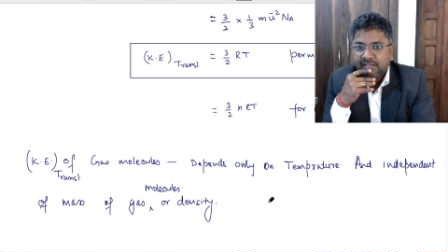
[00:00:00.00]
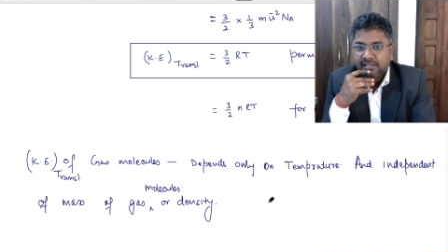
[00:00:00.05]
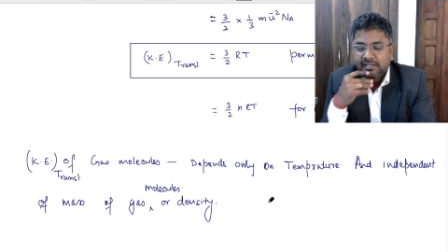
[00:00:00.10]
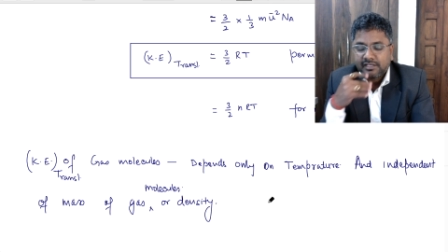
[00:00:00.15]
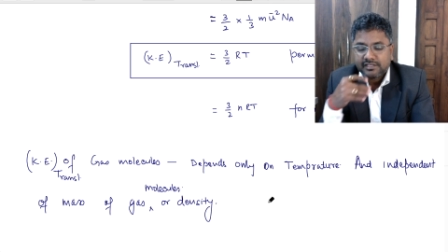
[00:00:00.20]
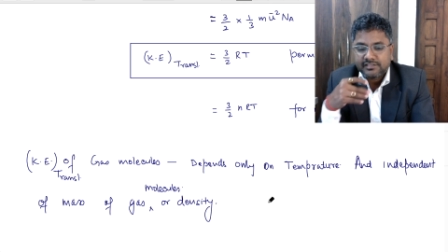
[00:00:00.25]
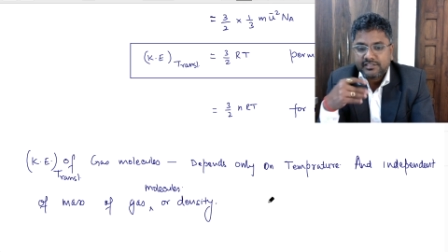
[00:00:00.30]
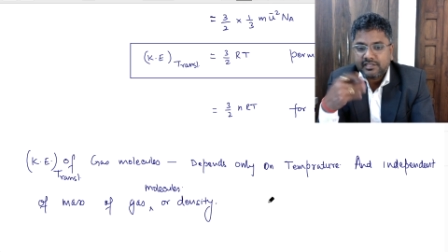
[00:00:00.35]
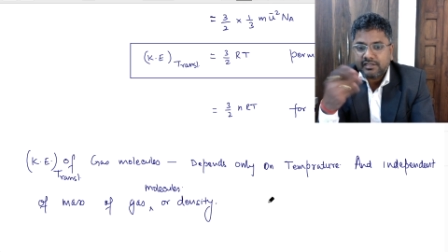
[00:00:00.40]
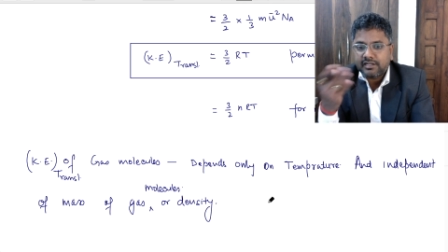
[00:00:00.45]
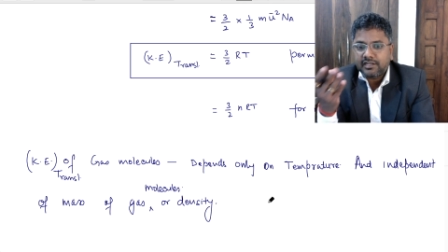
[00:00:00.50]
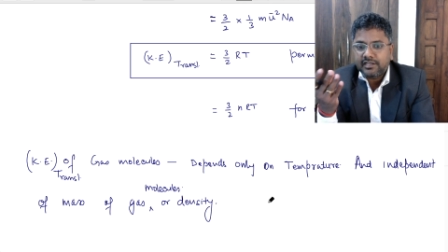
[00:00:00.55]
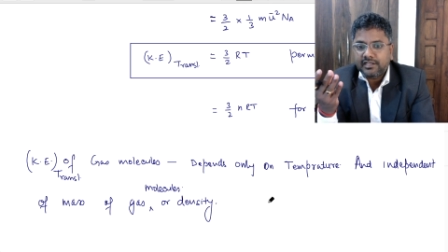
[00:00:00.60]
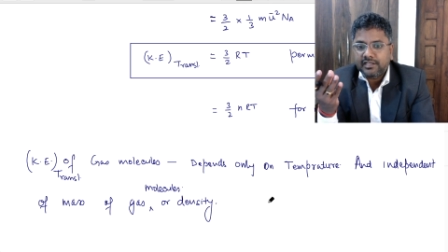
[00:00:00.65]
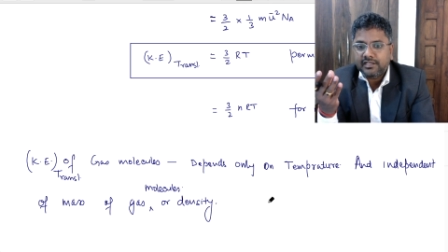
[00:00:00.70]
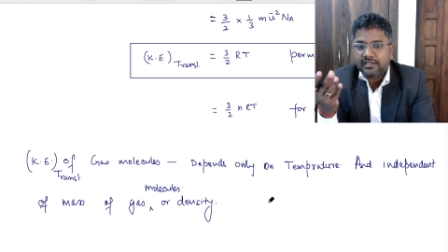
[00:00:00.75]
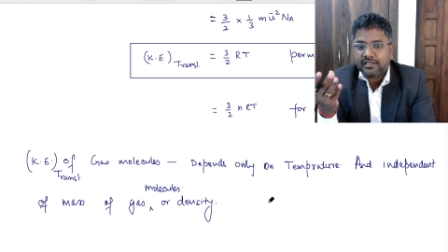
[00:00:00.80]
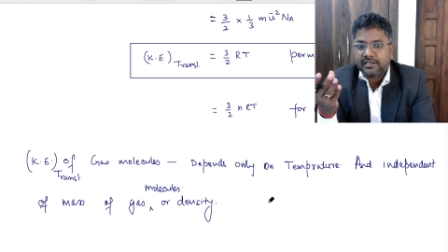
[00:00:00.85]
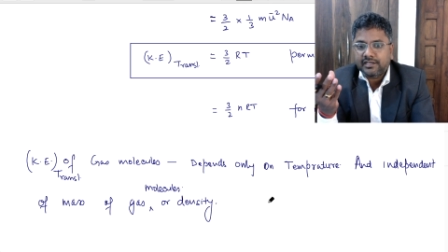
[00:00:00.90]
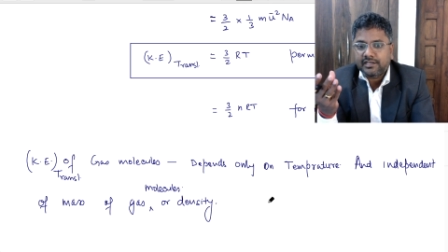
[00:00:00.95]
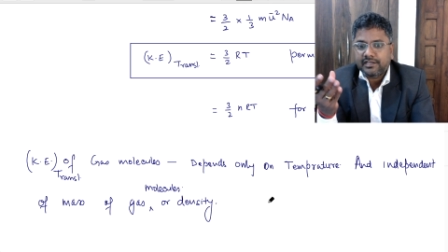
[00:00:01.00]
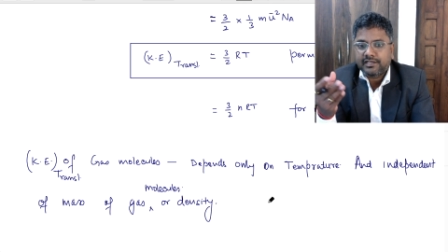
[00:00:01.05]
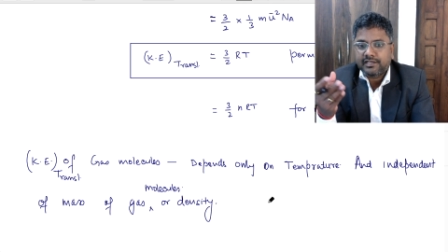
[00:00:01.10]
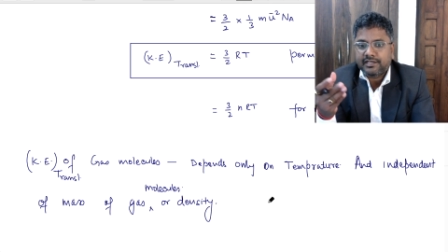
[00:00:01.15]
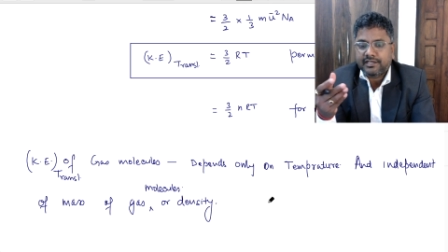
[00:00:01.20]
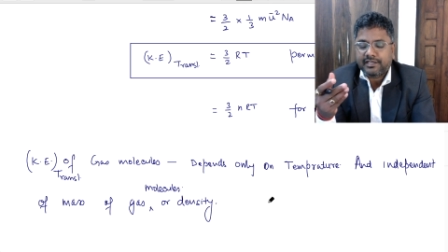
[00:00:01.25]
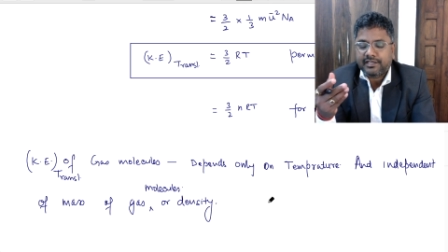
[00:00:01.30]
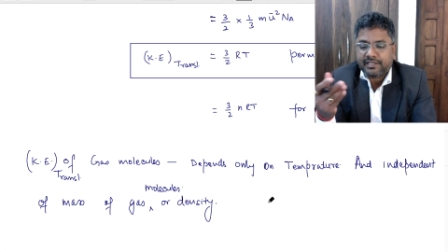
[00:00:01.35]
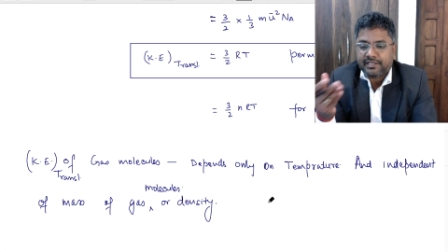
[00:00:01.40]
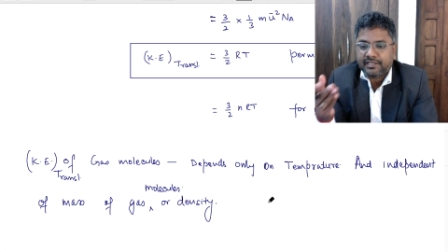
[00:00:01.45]
Generally,
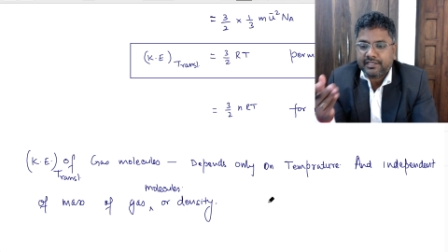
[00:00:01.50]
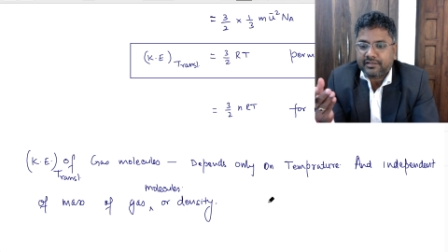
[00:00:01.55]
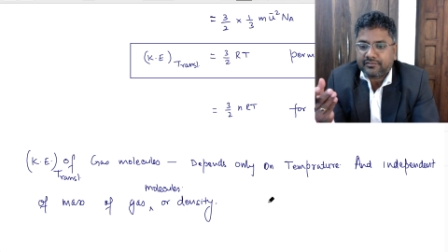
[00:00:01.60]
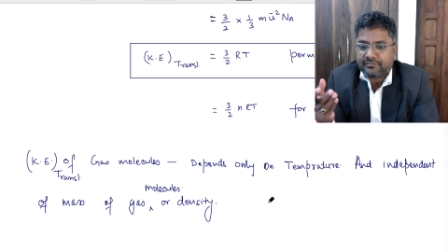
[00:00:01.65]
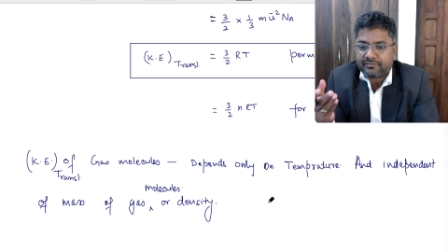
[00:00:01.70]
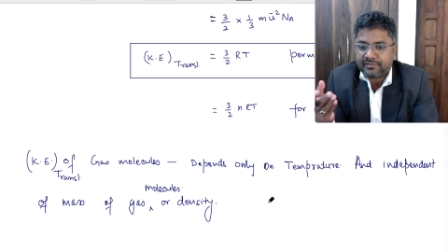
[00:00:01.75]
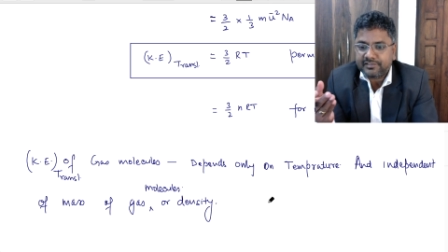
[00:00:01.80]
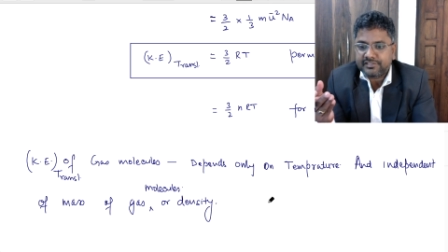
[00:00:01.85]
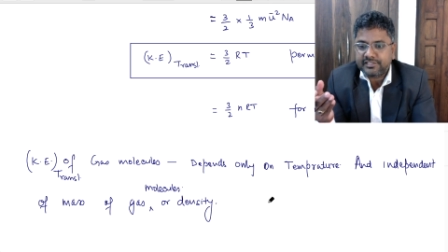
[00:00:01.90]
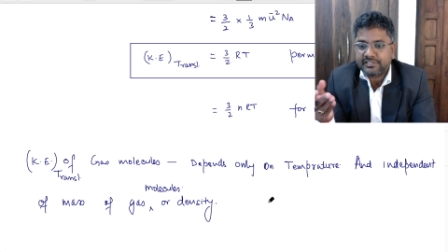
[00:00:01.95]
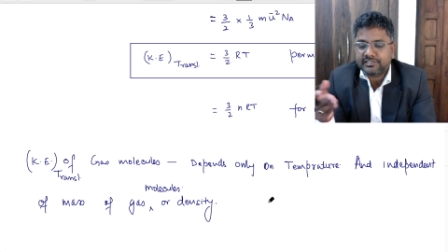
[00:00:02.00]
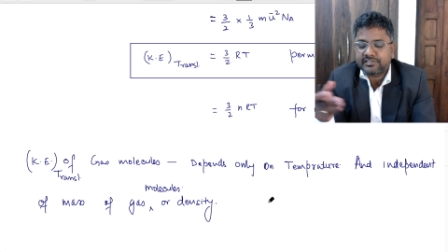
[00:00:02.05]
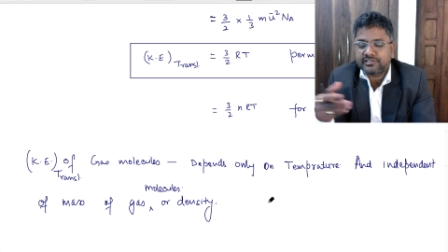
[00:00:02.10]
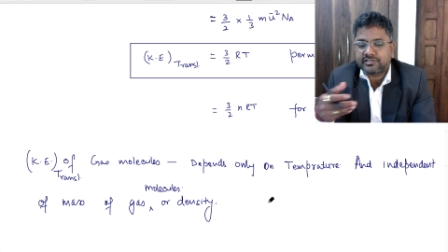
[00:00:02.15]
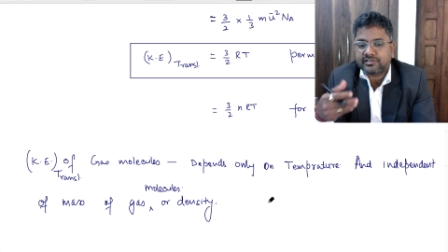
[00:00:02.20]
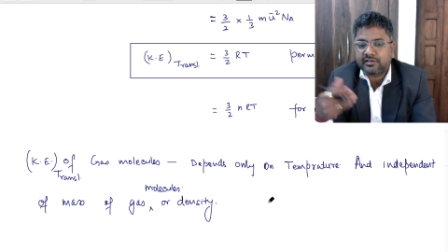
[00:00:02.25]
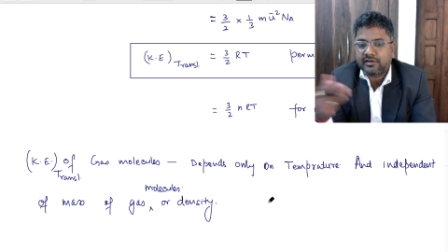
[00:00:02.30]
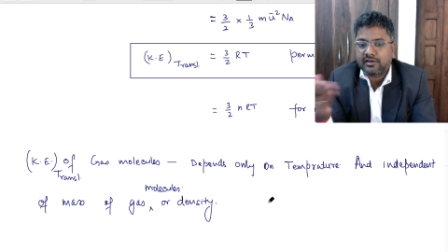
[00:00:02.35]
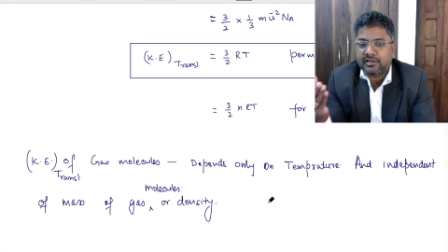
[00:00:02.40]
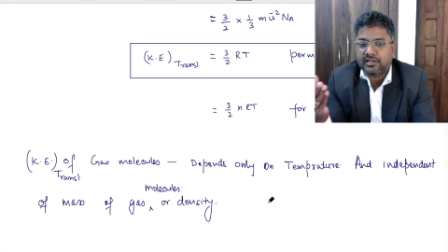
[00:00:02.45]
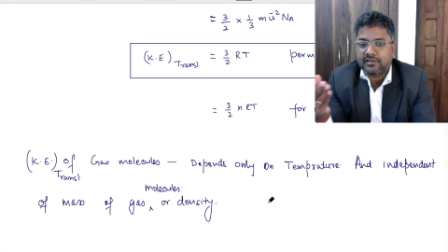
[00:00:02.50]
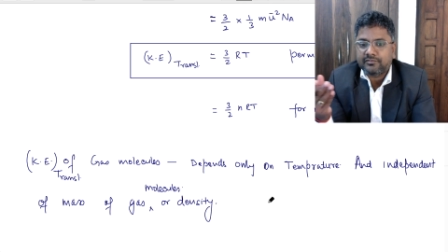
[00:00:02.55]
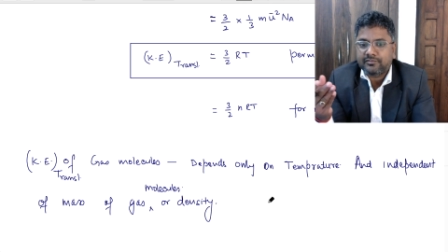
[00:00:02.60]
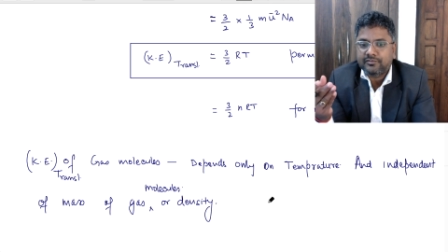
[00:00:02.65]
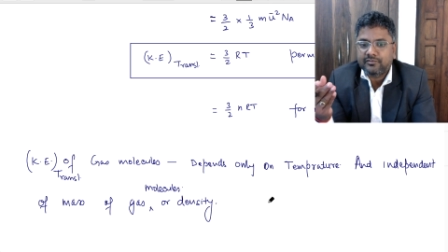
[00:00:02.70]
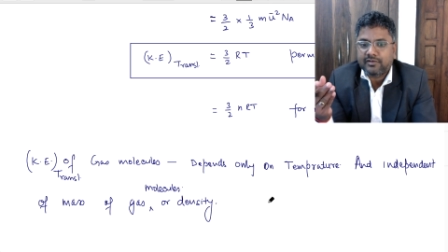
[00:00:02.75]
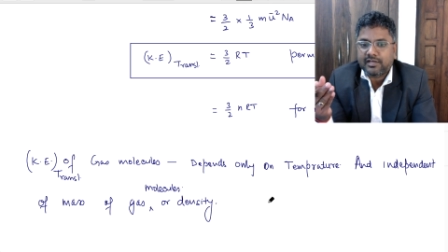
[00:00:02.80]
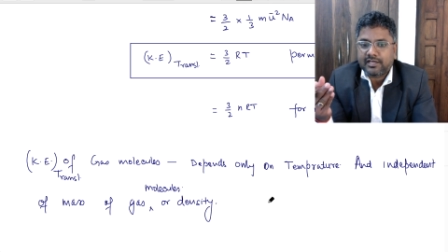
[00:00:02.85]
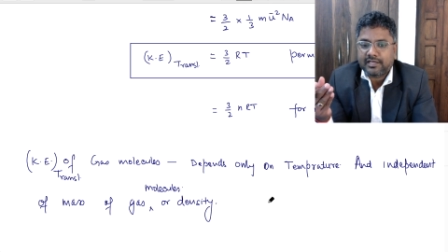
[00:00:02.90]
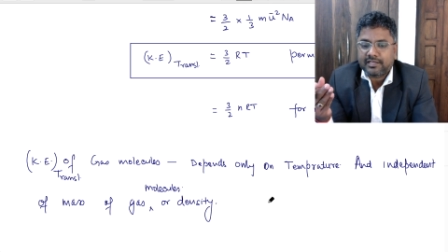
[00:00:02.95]
in physics, all of you
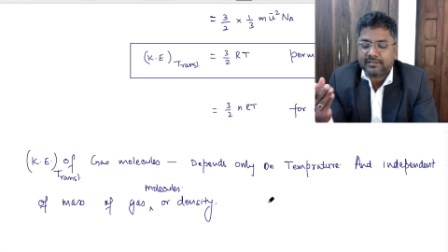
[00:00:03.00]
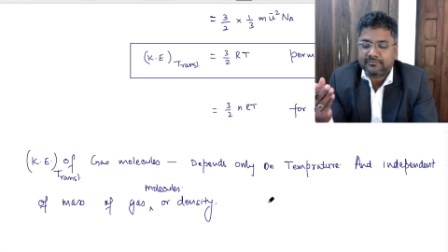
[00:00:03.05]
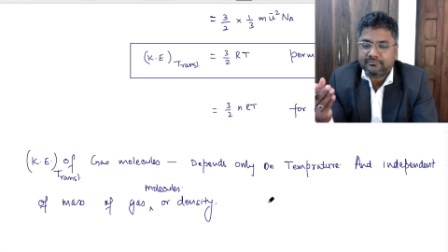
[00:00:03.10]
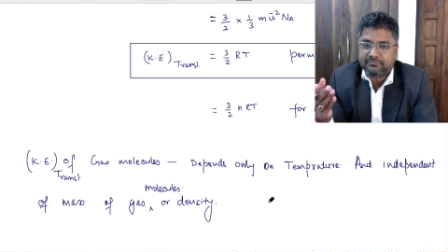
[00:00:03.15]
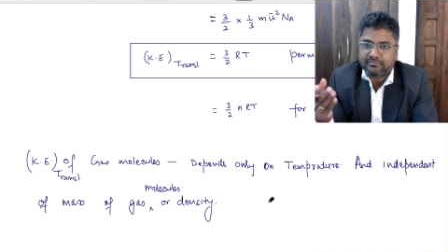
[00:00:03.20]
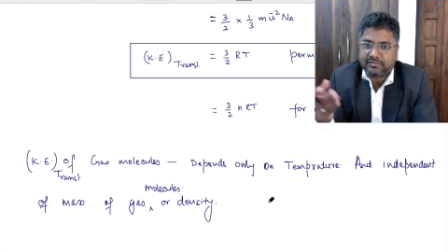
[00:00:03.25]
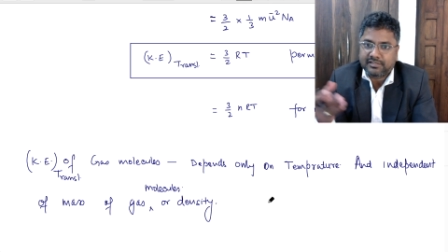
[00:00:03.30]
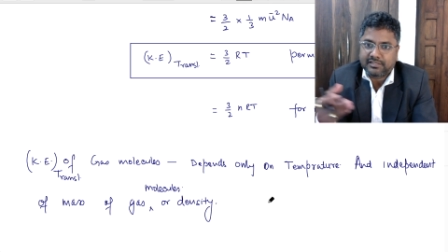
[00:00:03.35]
have